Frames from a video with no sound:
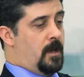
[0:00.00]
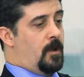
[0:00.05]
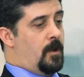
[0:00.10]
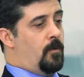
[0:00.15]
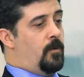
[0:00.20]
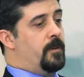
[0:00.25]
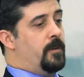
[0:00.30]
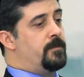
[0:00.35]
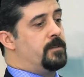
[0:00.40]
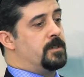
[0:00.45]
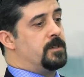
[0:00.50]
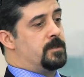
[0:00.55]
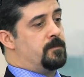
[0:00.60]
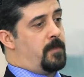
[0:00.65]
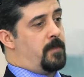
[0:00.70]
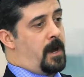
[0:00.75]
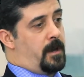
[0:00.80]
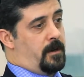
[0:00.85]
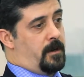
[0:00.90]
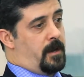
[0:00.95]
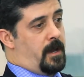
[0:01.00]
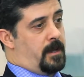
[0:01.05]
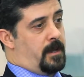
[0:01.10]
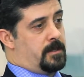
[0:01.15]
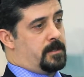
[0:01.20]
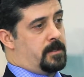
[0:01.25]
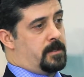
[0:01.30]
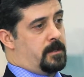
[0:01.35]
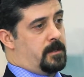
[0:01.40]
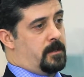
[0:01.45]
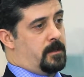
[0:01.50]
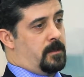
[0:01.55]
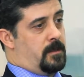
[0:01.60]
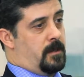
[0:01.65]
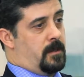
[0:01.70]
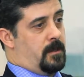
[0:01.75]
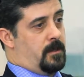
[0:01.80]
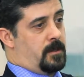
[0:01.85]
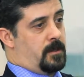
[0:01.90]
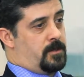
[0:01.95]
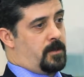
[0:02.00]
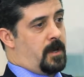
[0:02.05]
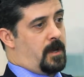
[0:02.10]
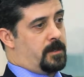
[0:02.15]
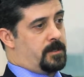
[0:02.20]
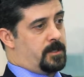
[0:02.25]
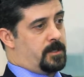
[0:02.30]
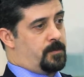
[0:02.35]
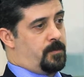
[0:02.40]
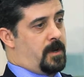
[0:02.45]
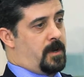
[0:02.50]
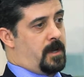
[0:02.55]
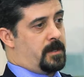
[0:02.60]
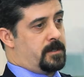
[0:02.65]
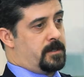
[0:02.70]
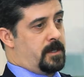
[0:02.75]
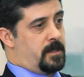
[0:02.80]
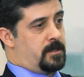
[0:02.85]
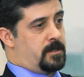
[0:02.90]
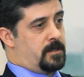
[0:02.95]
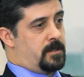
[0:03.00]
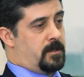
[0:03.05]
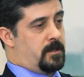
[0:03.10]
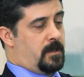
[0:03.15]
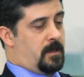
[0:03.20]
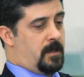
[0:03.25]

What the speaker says: We've just modernized the electrolysis process.